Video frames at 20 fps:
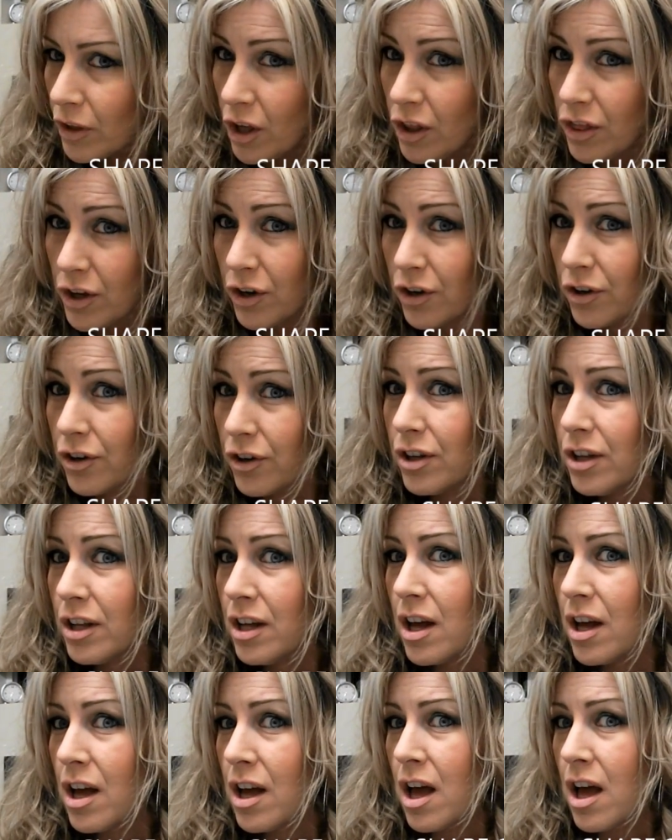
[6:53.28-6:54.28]
The
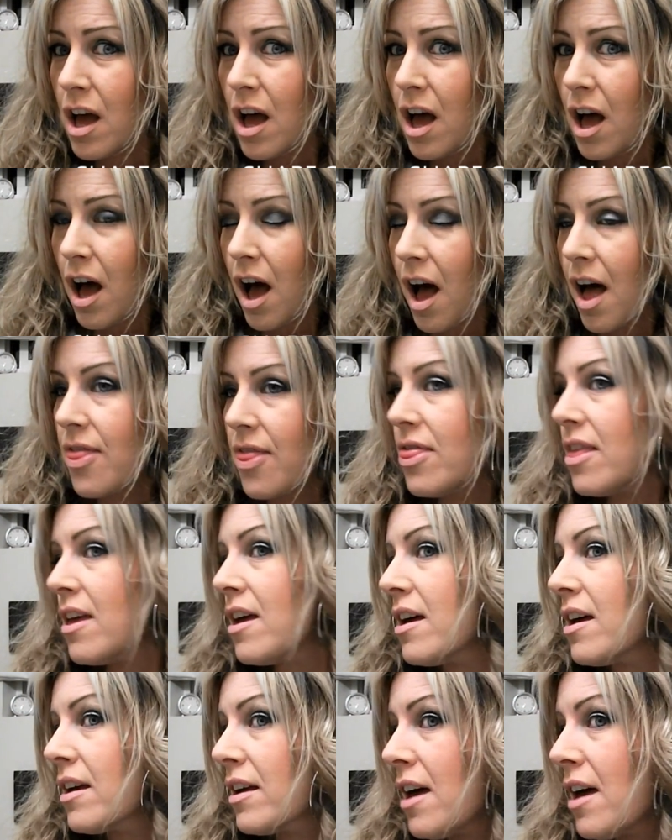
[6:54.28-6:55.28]
girl on
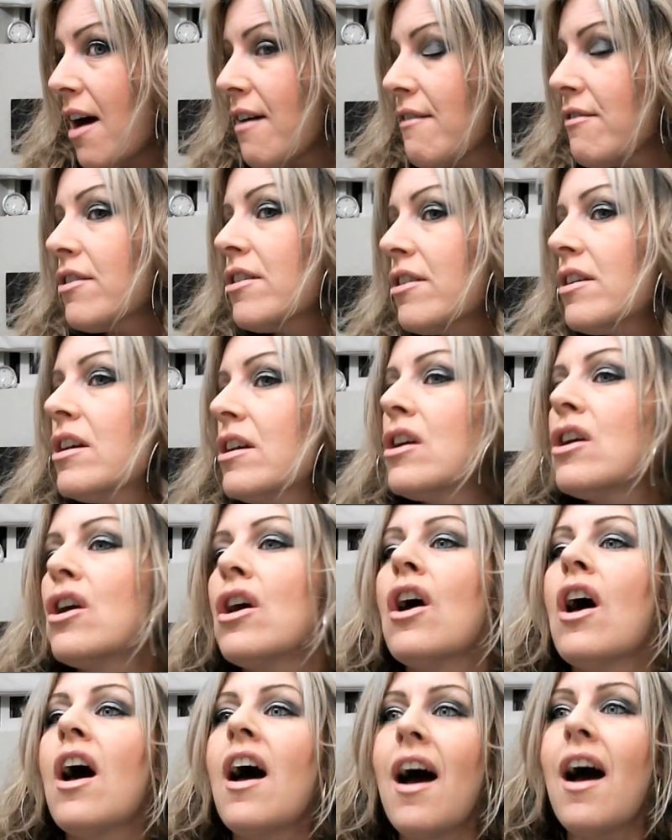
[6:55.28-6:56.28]
the cover,
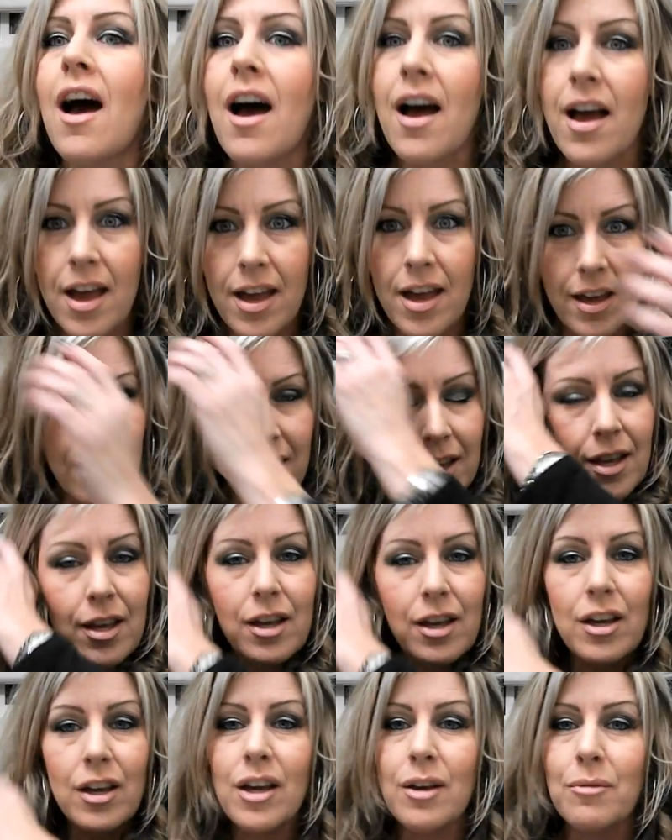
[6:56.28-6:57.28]
I
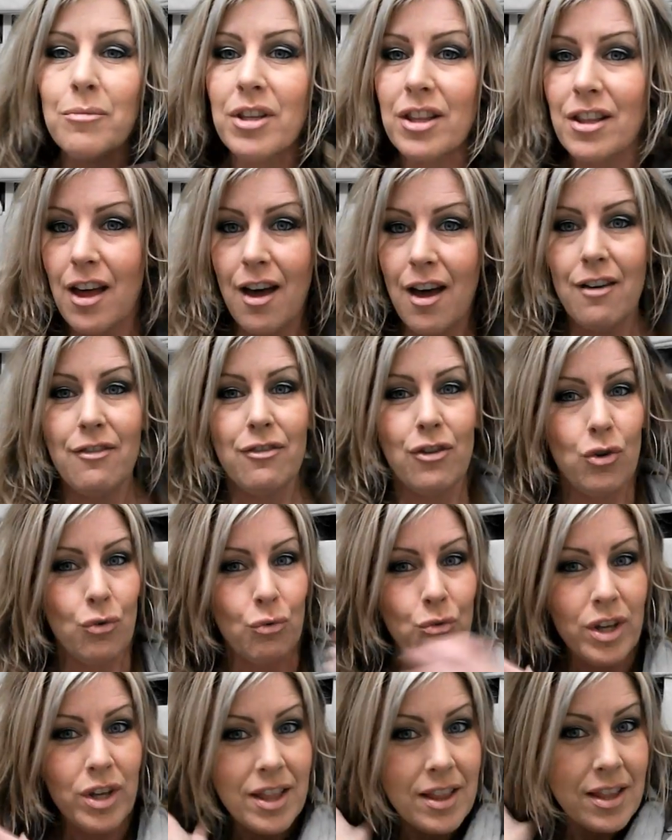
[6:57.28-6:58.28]
am in love
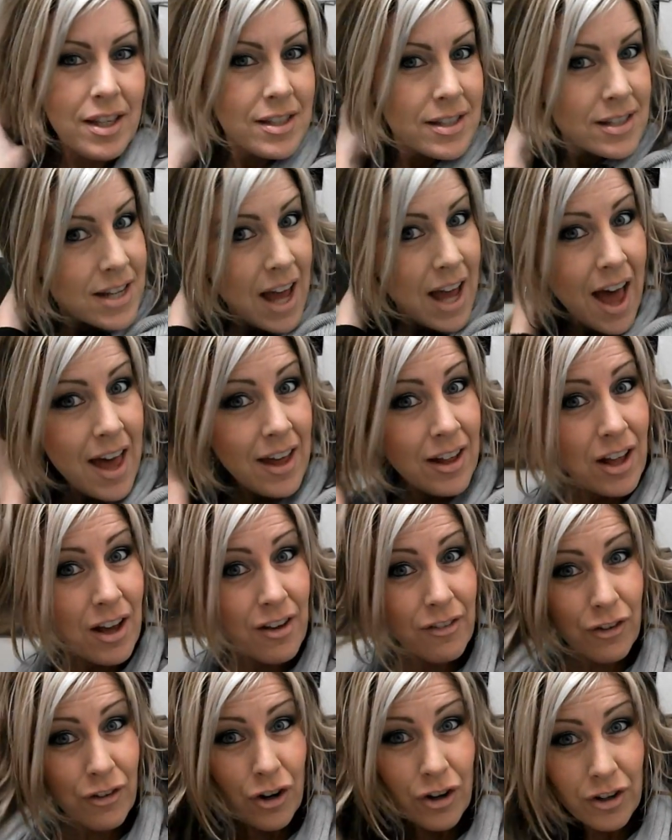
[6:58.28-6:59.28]
with the style
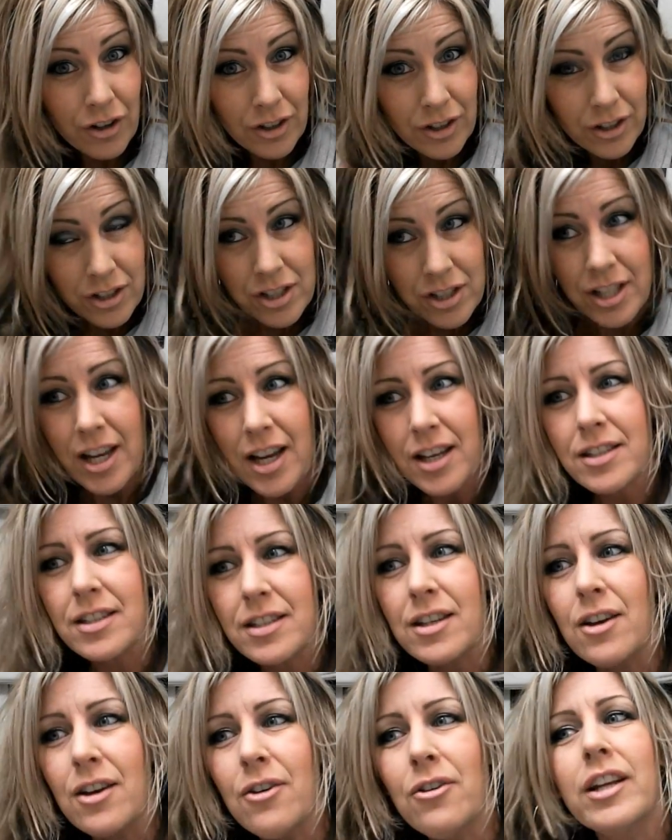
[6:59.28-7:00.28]
of curl she
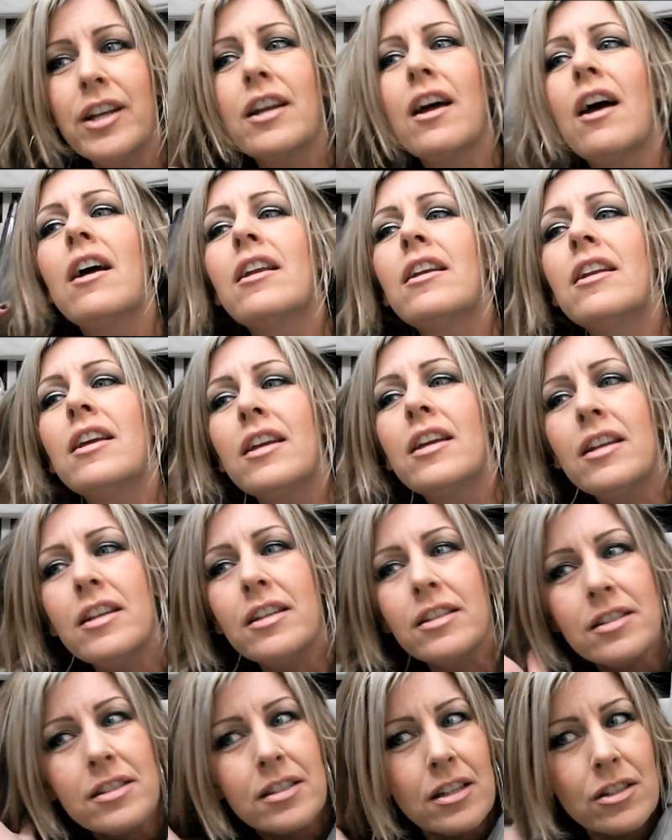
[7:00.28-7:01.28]
has going on.
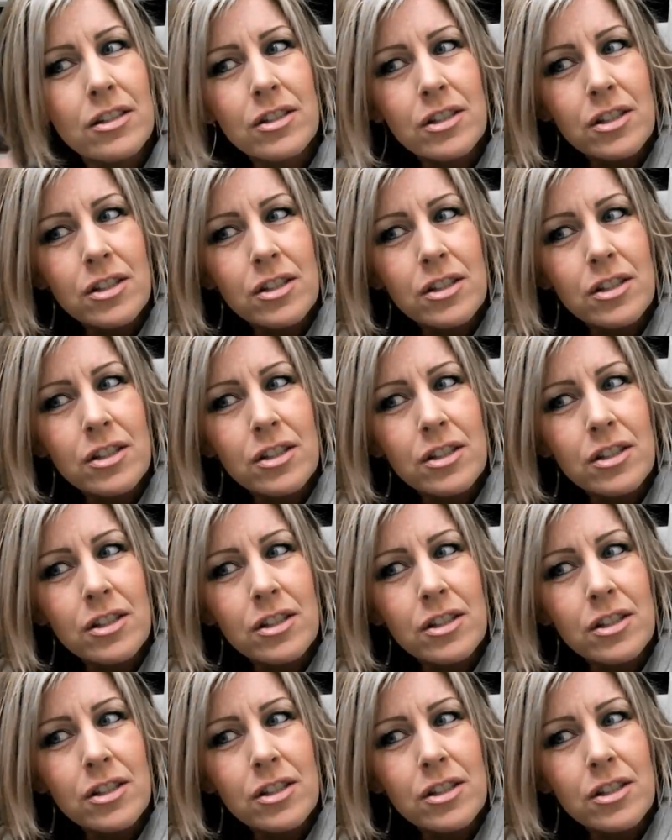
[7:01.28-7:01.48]
It is